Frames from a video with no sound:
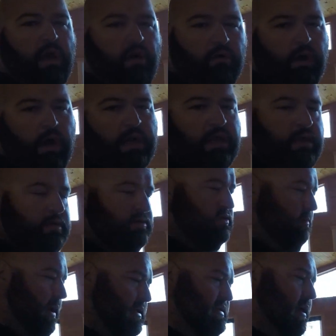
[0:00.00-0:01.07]
already. So
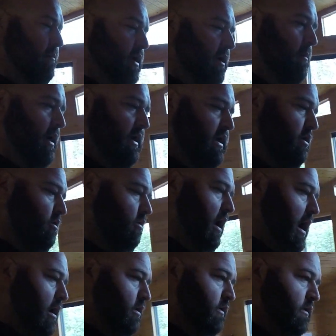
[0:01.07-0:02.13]
by the time I get my gear
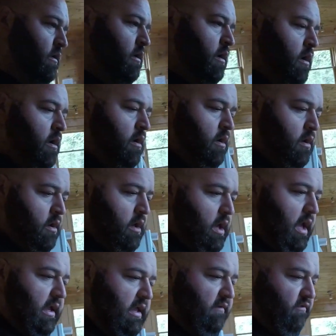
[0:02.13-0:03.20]
around
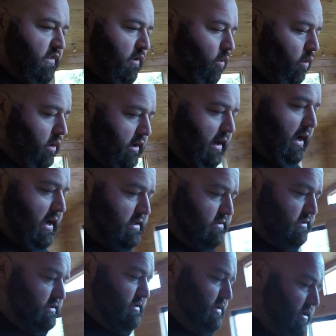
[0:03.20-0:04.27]
and get everything organized,
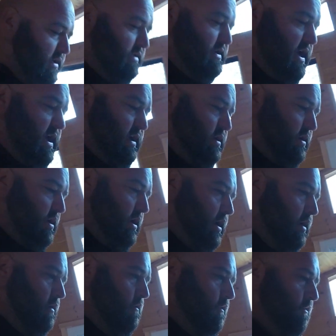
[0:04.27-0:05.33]
it's going to take,
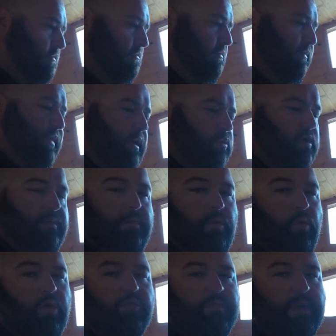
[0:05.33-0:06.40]
it wouldn't be
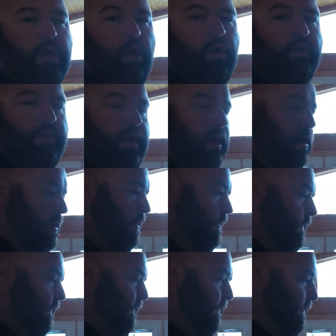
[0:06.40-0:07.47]
worth me going there.
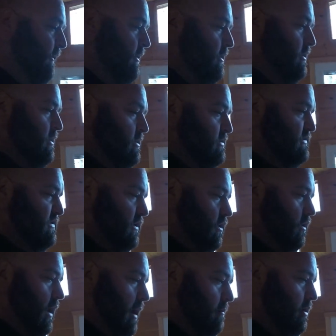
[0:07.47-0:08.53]

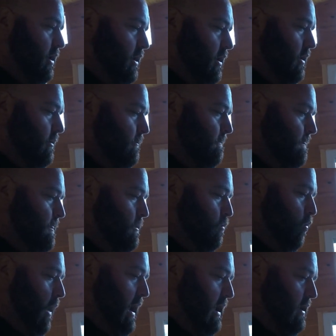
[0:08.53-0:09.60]
So I'm going to
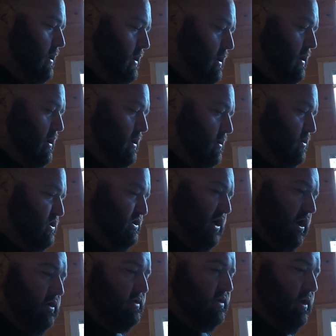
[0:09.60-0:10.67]
wait and just
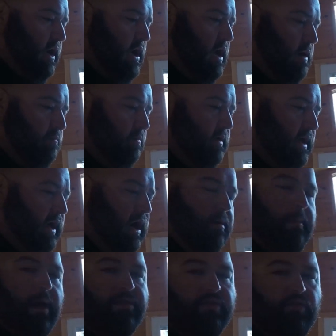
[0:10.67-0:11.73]
hunt tonight, get out
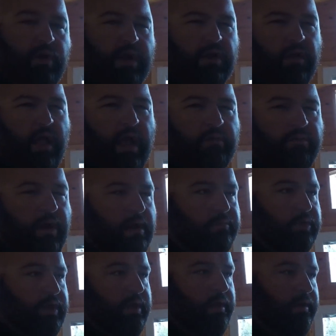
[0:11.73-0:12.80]
about 3 o'clock
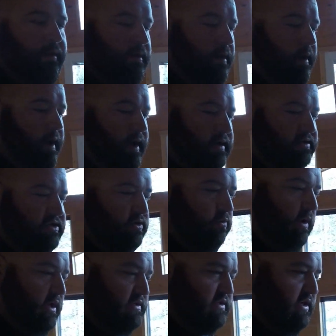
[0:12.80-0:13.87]
probably, and see
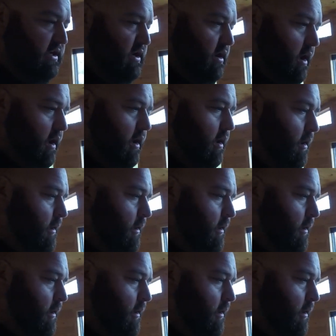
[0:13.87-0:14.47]
what I see tonight,